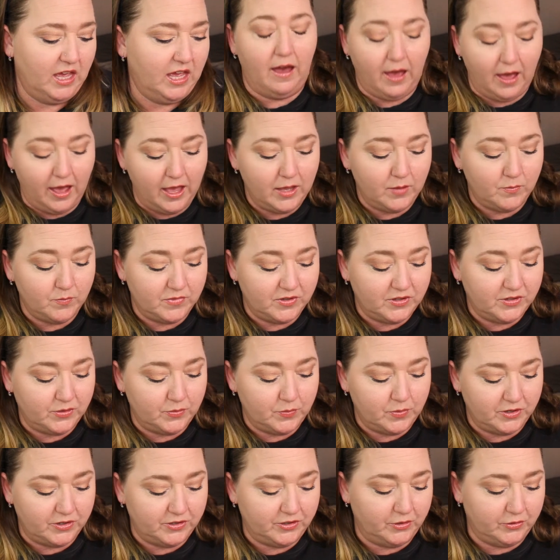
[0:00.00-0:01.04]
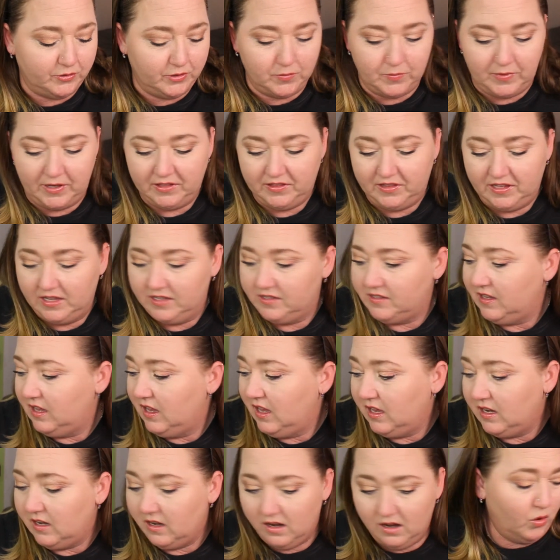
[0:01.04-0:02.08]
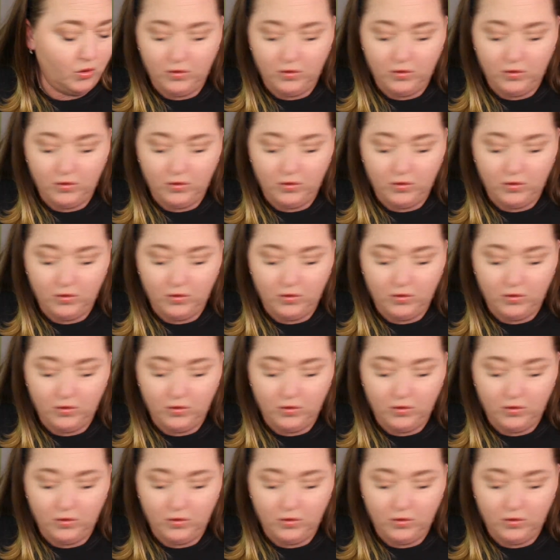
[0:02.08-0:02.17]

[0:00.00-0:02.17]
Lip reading: I am super stoked about this, and